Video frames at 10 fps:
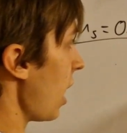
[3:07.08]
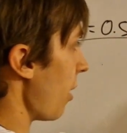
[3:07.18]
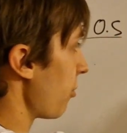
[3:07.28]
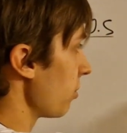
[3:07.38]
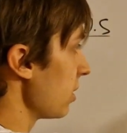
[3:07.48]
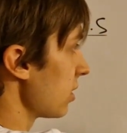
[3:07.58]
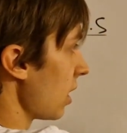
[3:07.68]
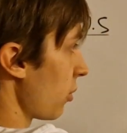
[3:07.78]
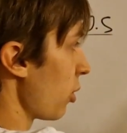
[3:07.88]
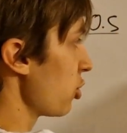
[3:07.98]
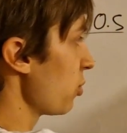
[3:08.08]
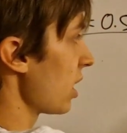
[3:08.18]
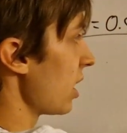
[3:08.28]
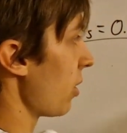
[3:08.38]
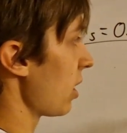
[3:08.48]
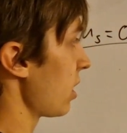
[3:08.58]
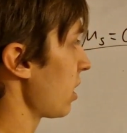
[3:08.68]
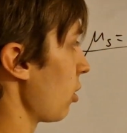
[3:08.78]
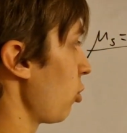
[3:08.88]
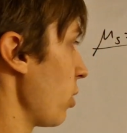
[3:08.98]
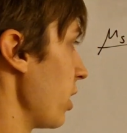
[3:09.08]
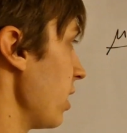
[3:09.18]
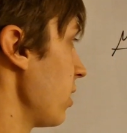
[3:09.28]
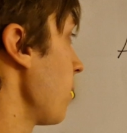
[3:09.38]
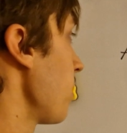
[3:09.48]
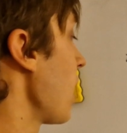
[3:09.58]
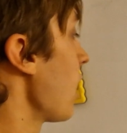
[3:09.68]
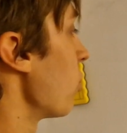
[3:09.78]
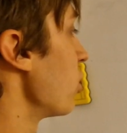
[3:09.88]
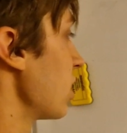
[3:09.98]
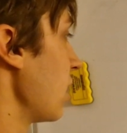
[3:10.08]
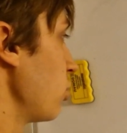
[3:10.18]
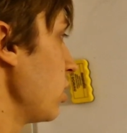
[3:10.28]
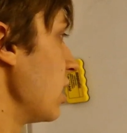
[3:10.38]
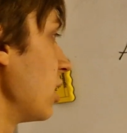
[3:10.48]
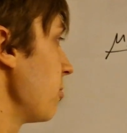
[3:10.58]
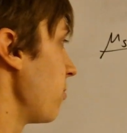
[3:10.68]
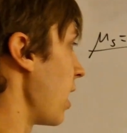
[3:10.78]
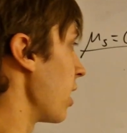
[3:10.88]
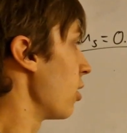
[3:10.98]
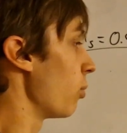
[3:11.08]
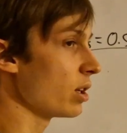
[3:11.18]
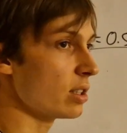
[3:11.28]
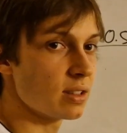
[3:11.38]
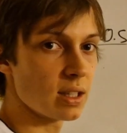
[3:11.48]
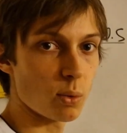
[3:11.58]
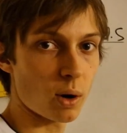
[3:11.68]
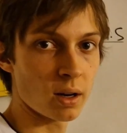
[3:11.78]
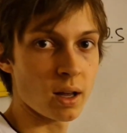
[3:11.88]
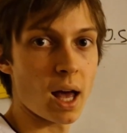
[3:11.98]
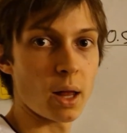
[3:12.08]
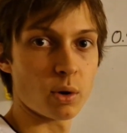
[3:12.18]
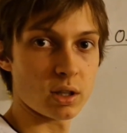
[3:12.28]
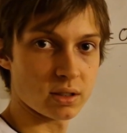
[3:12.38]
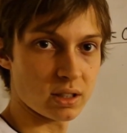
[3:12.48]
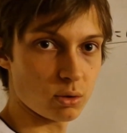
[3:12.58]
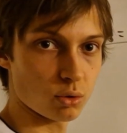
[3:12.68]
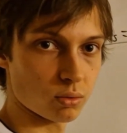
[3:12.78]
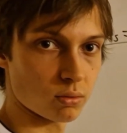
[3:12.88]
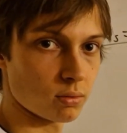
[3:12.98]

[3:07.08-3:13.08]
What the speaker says: And from this equation we can directly calculate it. We just have to identify what is T1 and what is T2.